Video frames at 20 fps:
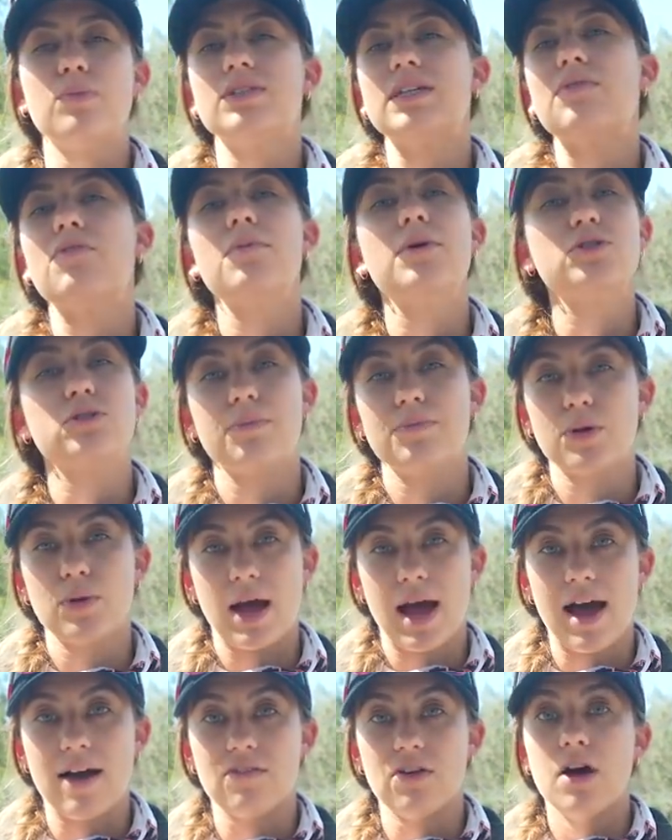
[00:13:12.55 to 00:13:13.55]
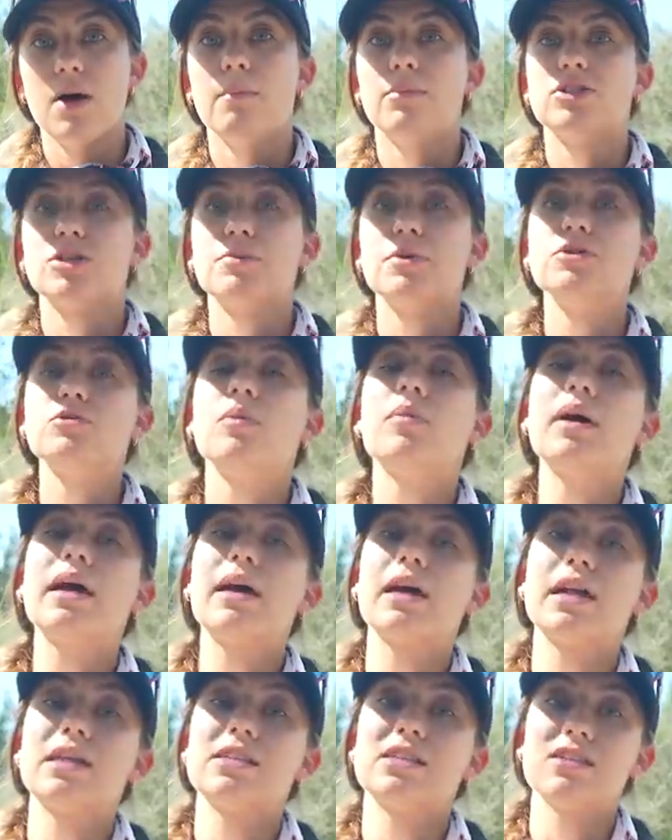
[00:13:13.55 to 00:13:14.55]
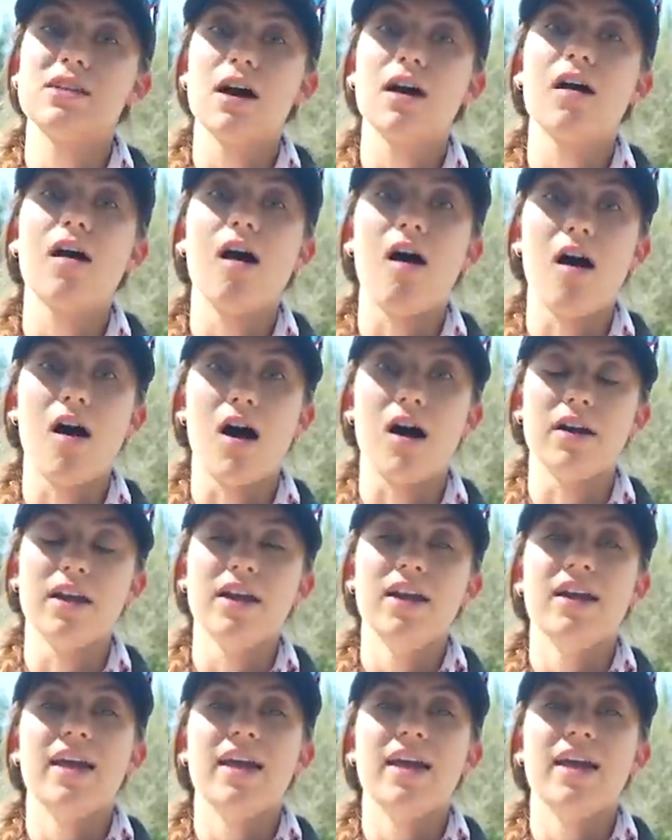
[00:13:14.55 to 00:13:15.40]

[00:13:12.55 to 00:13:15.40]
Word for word: whichever bilge pump you have, but your bilge pump can get stuck on.